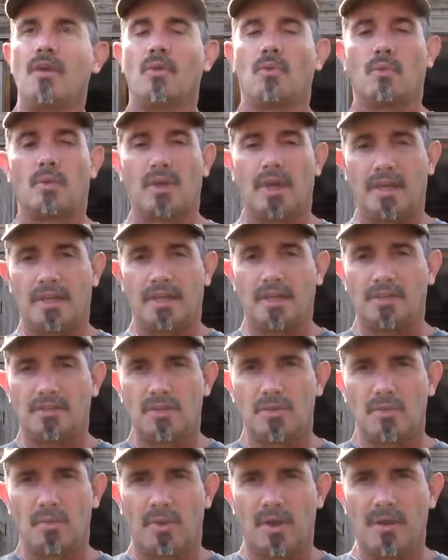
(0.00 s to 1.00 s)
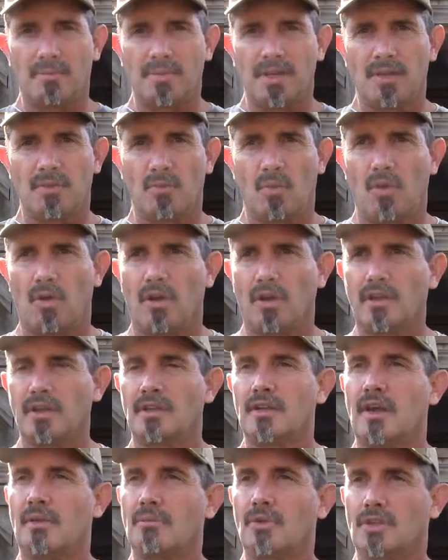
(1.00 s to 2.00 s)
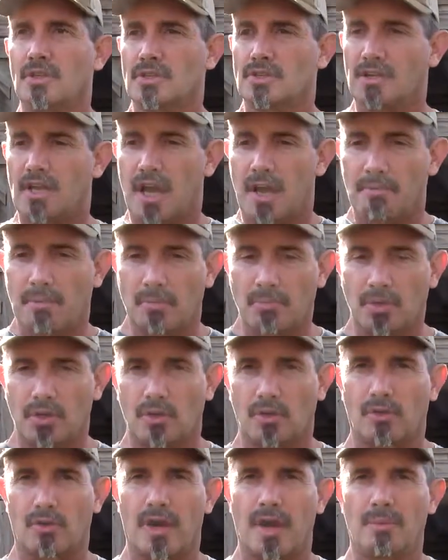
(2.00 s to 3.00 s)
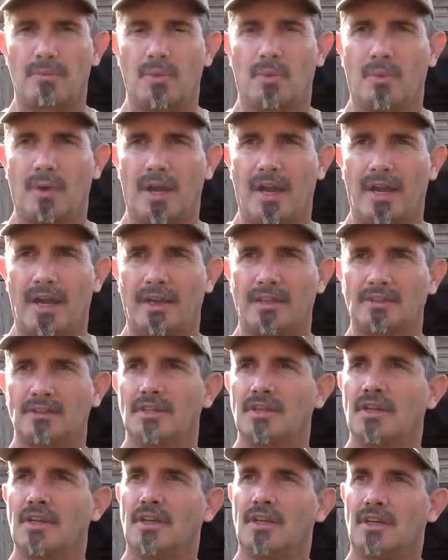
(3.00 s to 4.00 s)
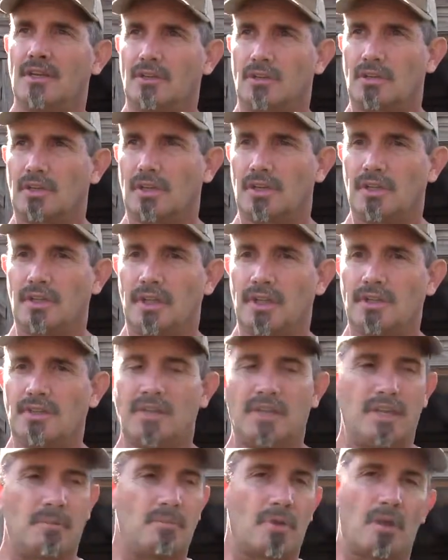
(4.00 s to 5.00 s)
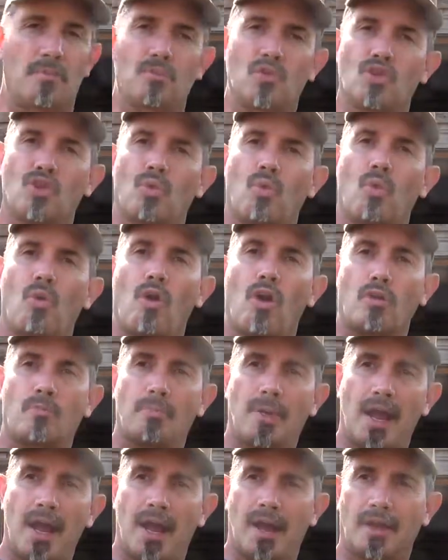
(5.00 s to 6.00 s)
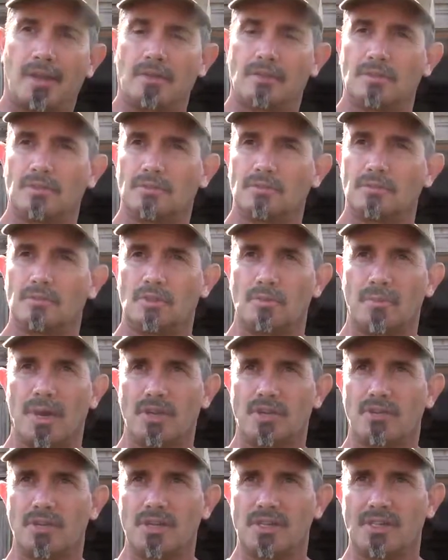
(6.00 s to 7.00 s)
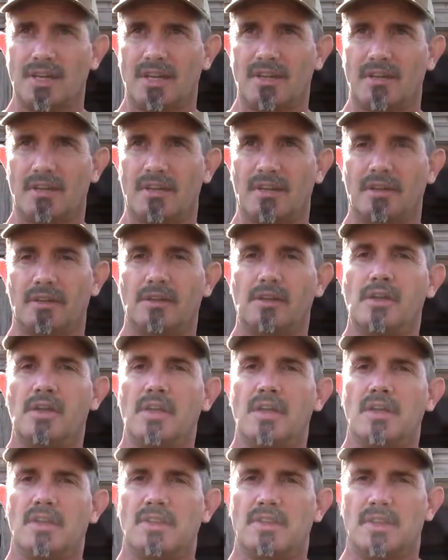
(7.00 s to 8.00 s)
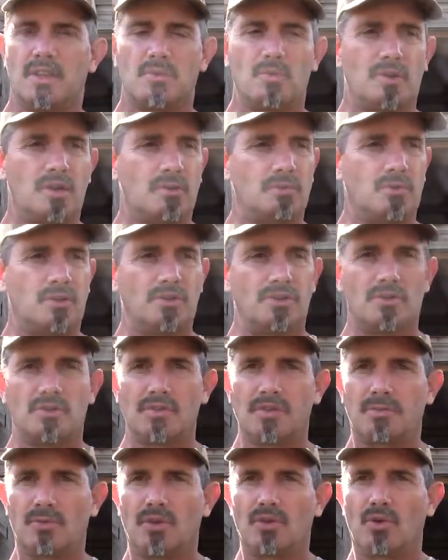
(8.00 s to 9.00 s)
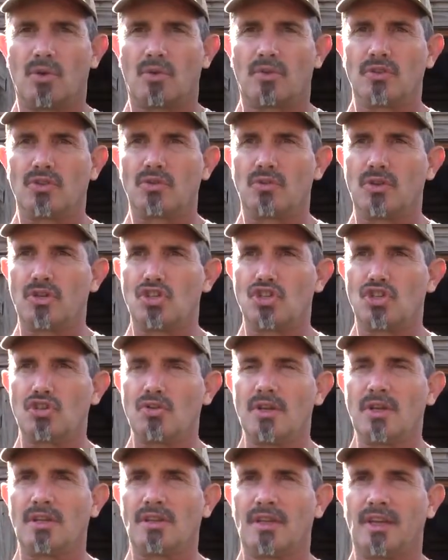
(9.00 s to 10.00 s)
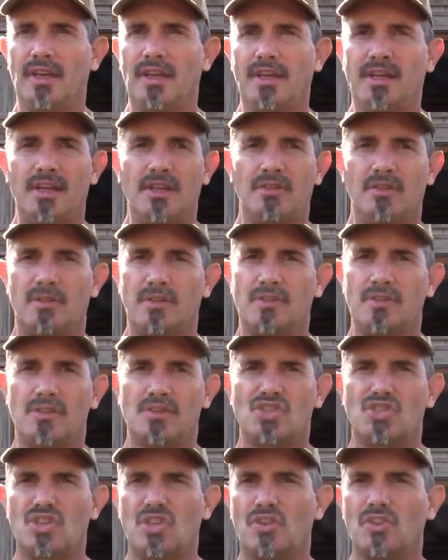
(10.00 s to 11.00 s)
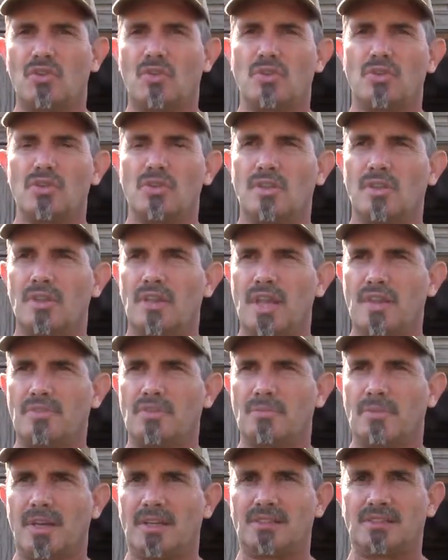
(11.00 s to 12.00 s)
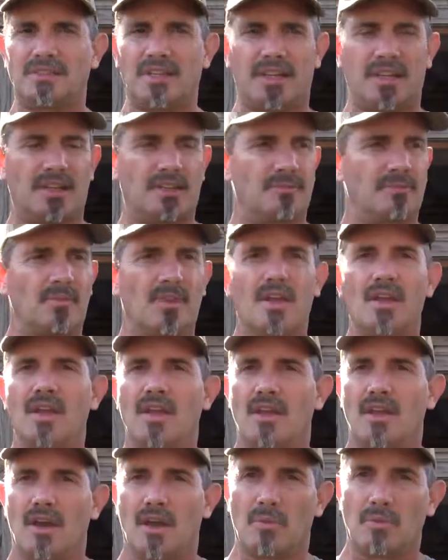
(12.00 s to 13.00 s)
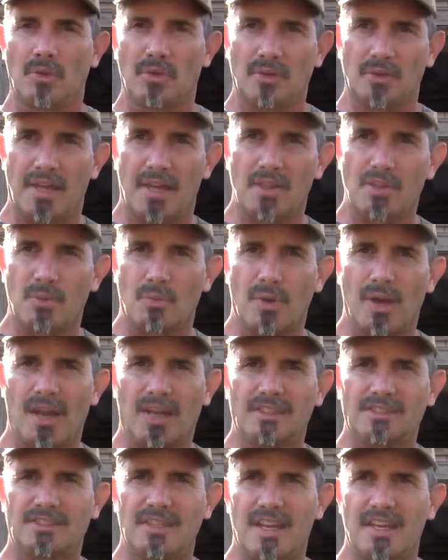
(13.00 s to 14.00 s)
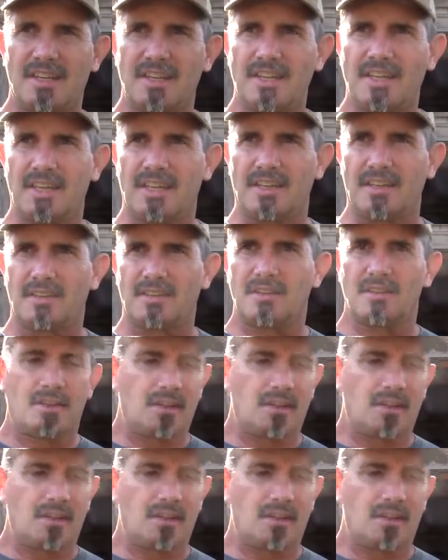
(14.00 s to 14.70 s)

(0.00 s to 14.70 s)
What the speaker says: When I get to where I'm done walking, I'm going to stop. I'm going to grab the rags. I'm going to collect them. I'm going to walk back to my tree stand area. Then what I'm going to do is I'm going to go over to a shooting lane either in the center or to the left of my stand. I'm going to lay the rags down again.